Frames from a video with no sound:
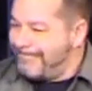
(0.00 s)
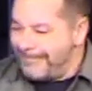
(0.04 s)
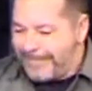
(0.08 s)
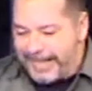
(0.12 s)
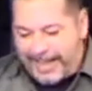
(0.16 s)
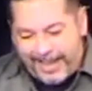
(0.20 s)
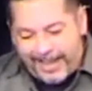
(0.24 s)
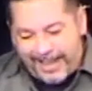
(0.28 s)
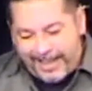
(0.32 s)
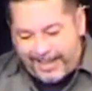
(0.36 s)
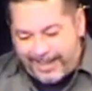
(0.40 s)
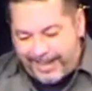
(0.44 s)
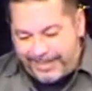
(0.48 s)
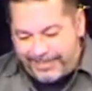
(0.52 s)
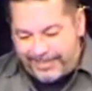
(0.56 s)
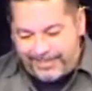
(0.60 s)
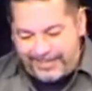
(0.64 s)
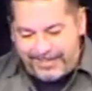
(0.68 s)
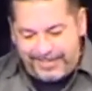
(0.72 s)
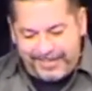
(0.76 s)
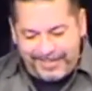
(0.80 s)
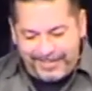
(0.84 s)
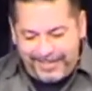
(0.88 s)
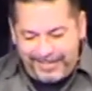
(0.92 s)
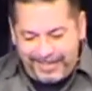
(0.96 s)
yeah,
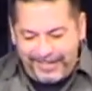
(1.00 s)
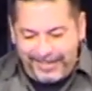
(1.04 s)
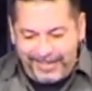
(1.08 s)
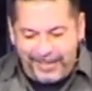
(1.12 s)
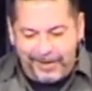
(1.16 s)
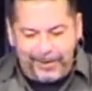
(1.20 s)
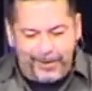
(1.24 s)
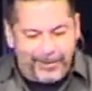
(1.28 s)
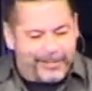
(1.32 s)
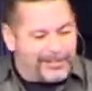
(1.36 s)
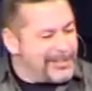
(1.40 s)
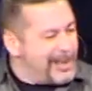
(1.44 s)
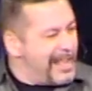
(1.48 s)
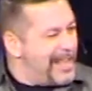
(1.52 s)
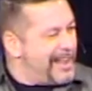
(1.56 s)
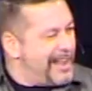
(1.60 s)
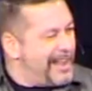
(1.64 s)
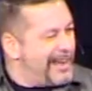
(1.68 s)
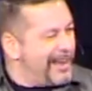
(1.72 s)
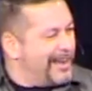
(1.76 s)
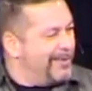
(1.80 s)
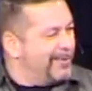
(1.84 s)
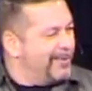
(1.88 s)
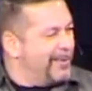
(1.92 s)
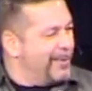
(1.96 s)
it's you know, it's not
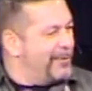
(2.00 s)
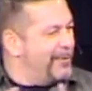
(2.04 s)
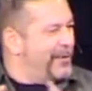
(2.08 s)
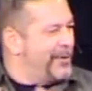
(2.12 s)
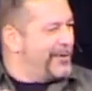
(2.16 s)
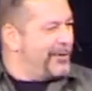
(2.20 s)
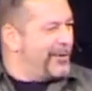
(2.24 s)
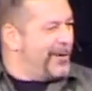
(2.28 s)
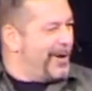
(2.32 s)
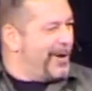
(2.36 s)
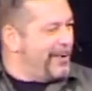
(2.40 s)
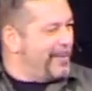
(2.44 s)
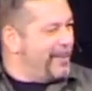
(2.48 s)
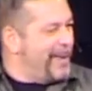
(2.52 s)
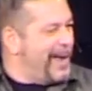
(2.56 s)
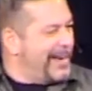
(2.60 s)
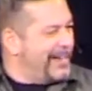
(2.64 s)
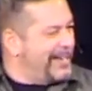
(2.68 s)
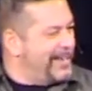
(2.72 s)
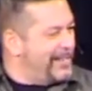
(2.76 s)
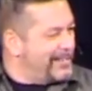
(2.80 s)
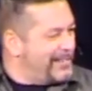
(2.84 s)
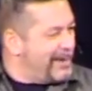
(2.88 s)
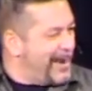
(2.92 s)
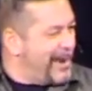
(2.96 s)
like a refrigerator
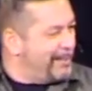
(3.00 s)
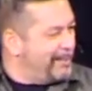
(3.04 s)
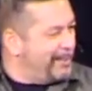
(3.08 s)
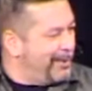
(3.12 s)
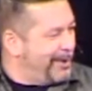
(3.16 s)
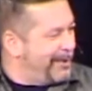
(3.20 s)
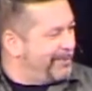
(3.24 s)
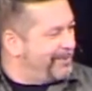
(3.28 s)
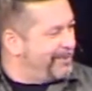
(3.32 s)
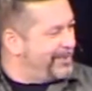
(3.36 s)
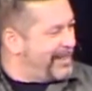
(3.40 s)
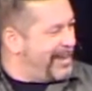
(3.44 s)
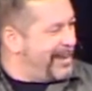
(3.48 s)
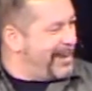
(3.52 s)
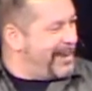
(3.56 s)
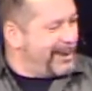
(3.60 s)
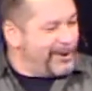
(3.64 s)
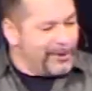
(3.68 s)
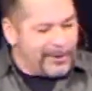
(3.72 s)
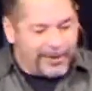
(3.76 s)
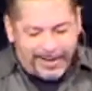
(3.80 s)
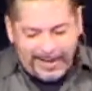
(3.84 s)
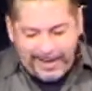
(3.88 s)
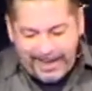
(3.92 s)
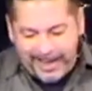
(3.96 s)
magnet type love
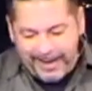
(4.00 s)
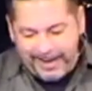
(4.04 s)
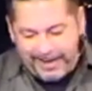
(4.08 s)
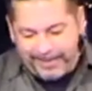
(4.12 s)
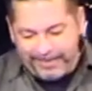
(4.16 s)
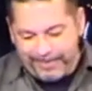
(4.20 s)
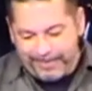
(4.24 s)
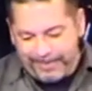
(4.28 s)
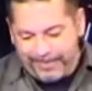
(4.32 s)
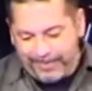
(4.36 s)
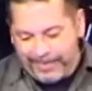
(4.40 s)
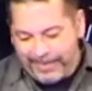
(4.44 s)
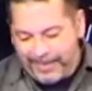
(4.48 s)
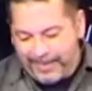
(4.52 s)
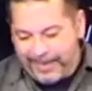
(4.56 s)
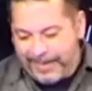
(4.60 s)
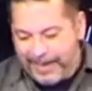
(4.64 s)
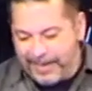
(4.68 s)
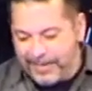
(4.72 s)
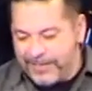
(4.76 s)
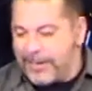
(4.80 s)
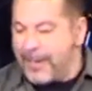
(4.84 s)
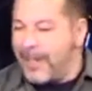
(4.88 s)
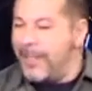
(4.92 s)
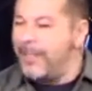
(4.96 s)
saying, okay?
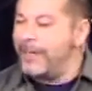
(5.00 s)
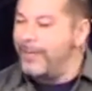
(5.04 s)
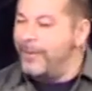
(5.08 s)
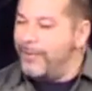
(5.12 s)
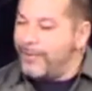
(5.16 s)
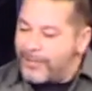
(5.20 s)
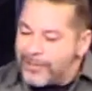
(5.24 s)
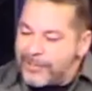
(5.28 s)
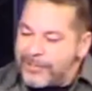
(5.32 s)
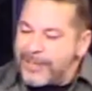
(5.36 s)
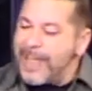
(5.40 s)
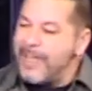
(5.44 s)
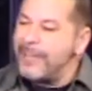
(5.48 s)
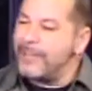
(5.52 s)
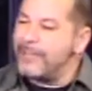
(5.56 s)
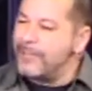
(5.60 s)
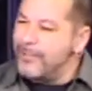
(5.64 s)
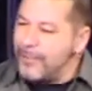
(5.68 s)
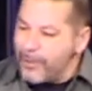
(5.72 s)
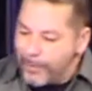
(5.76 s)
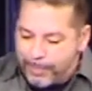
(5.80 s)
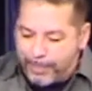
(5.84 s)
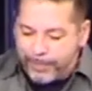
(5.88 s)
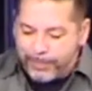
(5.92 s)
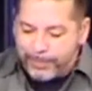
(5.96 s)
He's telling you just how
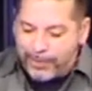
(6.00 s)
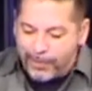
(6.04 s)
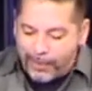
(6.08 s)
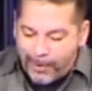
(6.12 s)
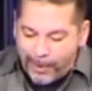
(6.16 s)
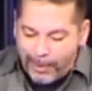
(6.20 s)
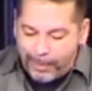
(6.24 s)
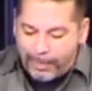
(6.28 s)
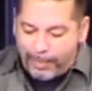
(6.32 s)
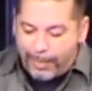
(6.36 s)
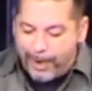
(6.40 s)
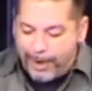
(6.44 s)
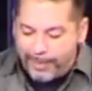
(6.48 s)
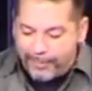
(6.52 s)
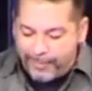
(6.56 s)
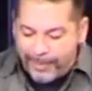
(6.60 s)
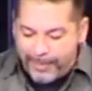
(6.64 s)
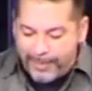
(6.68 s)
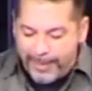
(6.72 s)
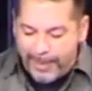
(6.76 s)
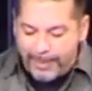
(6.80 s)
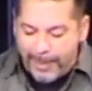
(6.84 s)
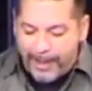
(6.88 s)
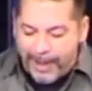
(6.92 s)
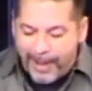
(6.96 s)
stupid you are apart
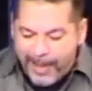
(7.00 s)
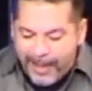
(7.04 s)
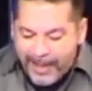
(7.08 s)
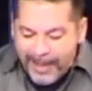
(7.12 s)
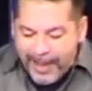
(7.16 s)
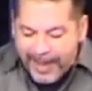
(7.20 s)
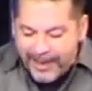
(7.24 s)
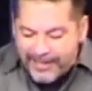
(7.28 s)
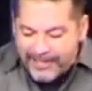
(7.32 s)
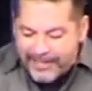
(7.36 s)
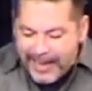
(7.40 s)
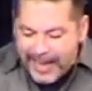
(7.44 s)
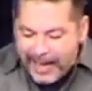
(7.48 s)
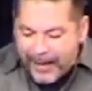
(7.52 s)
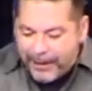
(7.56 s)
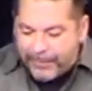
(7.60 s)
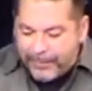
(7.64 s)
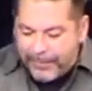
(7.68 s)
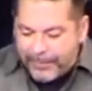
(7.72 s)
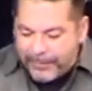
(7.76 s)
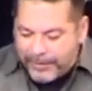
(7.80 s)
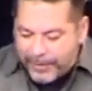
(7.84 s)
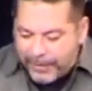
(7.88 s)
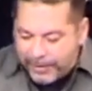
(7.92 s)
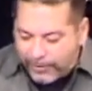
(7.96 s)
from him. Isaiah
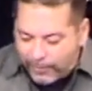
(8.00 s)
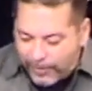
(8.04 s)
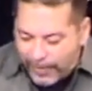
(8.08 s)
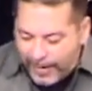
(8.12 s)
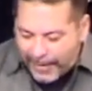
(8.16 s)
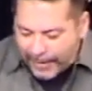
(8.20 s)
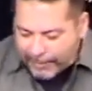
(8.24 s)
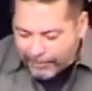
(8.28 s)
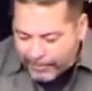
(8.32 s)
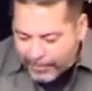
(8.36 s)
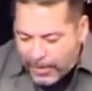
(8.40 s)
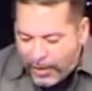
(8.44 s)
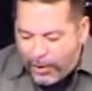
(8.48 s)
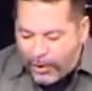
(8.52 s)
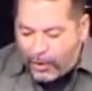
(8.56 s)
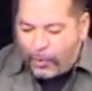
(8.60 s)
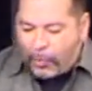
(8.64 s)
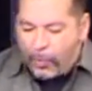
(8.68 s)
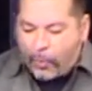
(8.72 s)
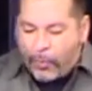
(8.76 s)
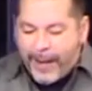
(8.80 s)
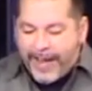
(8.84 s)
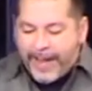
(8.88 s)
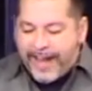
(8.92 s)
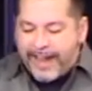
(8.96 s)
53
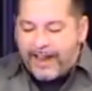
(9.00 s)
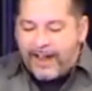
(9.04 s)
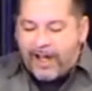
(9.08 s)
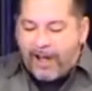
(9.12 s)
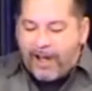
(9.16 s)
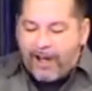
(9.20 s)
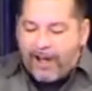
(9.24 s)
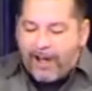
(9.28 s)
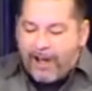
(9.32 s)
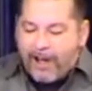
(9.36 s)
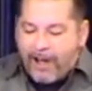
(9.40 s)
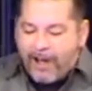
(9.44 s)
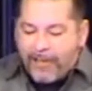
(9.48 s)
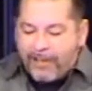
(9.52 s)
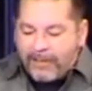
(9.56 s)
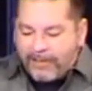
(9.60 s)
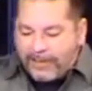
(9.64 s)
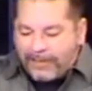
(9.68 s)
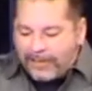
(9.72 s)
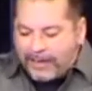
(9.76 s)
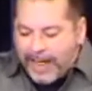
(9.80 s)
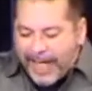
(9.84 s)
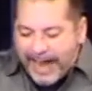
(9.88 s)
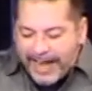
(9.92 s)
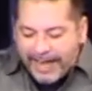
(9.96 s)
We all,
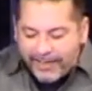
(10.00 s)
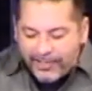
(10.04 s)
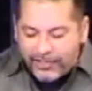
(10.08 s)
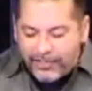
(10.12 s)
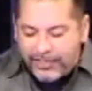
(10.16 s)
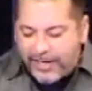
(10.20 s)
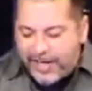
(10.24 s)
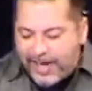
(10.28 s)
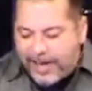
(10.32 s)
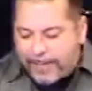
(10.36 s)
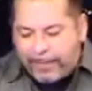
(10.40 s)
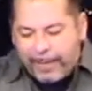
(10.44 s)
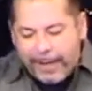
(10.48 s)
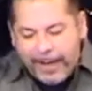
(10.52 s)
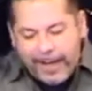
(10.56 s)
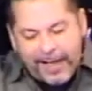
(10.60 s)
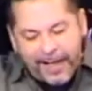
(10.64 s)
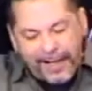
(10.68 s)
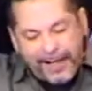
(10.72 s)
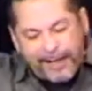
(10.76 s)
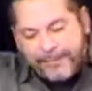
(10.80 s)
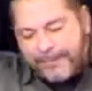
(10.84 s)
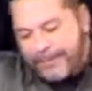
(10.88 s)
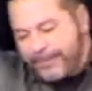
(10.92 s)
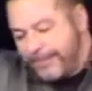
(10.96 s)
like sheep,
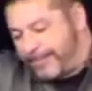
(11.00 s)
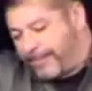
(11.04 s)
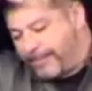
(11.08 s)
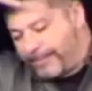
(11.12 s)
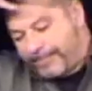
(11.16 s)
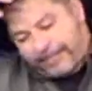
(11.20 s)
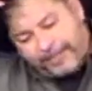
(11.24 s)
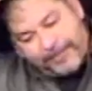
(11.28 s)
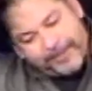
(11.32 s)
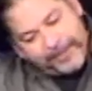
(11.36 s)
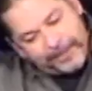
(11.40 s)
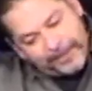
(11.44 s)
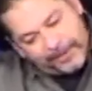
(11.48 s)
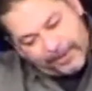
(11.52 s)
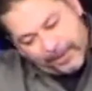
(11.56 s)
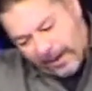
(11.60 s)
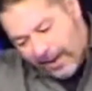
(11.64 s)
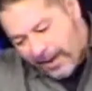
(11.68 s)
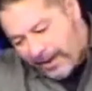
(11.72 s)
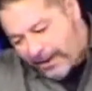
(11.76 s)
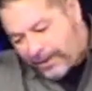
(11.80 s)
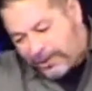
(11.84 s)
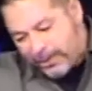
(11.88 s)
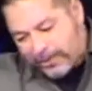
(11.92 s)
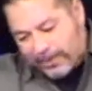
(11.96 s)
have
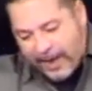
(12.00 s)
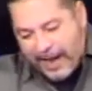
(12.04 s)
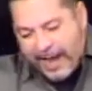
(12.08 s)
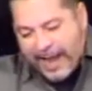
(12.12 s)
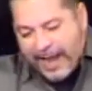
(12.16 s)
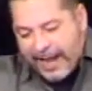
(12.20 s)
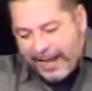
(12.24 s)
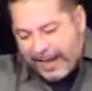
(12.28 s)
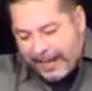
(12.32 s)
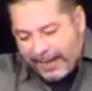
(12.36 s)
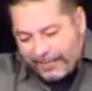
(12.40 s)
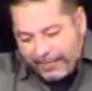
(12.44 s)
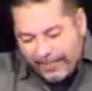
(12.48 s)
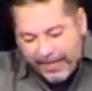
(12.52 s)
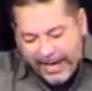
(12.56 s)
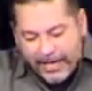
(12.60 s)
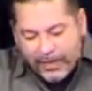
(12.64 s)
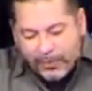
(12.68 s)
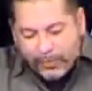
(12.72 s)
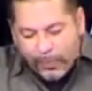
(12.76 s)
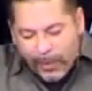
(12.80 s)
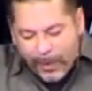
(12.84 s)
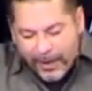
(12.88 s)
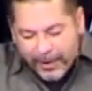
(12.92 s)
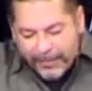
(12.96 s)
gone astray.
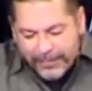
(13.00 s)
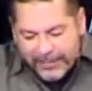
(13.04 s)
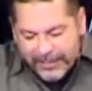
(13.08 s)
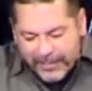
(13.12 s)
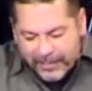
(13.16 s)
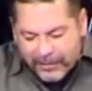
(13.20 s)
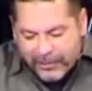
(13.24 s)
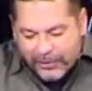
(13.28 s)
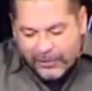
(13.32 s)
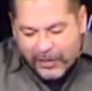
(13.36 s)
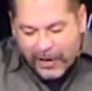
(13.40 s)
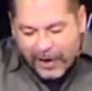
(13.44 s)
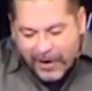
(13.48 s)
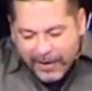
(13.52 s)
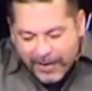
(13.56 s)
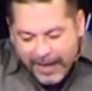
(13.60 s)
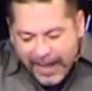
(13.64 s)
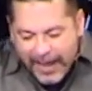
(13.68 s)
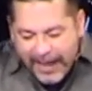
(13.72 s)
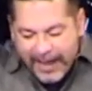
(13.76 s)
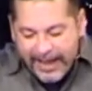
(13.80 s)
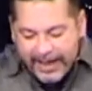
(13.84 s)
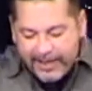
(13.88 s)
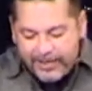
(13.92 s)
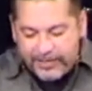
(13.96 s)
Each one of us has turned
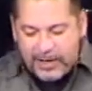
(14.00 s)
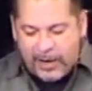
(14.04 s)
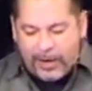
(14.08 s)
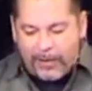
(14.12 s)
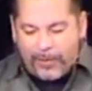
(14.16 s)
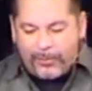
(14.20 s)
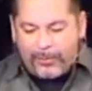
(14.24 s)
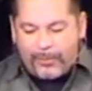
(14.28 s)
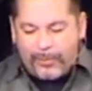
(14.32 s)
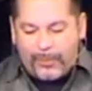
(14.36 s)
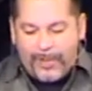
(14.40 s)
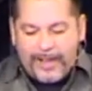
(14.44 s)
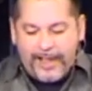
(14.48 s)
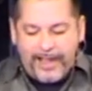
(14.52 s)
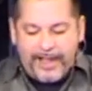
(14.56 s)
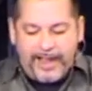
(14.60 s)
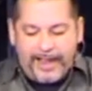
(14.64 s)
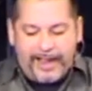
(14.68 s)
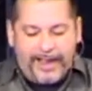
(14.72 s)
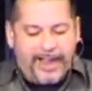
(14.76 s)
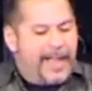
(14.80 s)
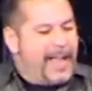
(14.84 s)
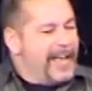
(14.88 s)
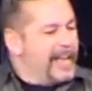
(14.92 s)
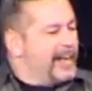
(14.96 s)
his own
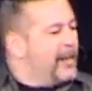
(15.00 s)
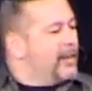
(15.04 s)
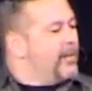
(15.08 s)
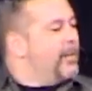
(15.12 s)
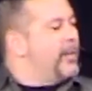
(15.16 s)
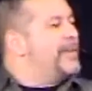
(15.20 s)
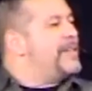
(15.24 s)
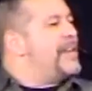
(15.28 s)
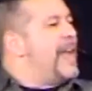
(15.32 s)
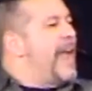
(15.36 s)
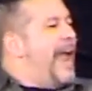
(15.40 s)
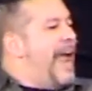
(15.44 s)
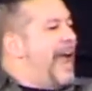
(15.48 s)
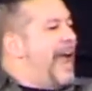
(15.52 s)
way. In other words,